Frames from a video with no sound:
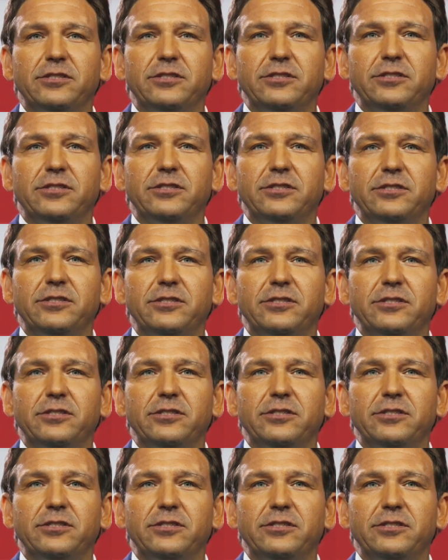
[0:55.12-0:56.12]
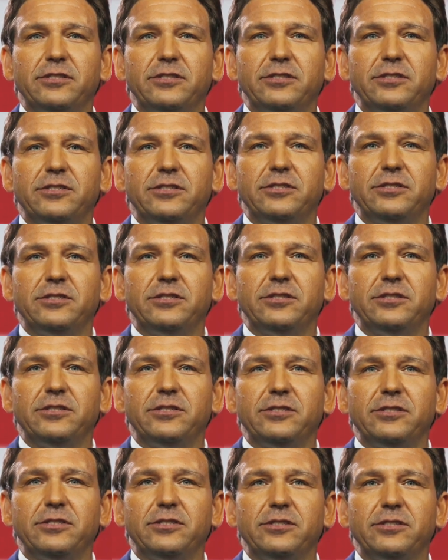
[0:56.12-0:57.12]

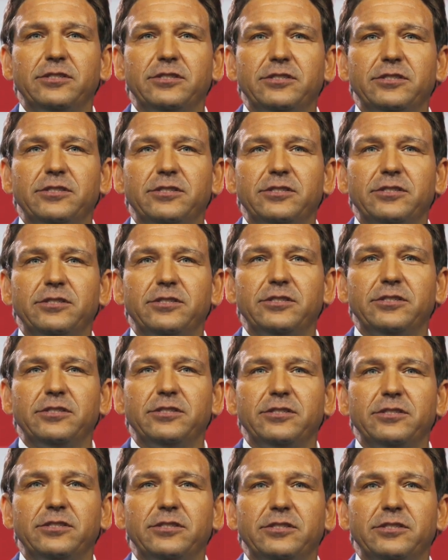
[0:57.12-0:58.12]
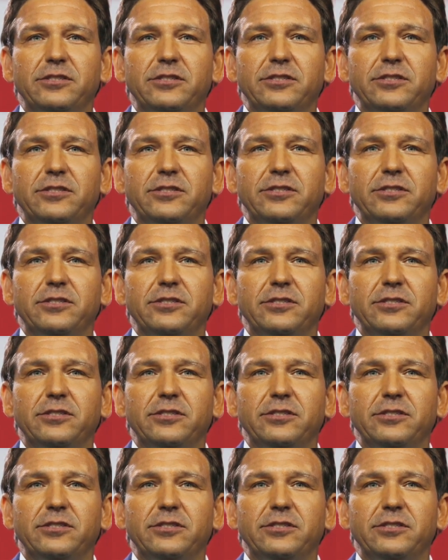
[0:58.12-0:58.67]
(silent)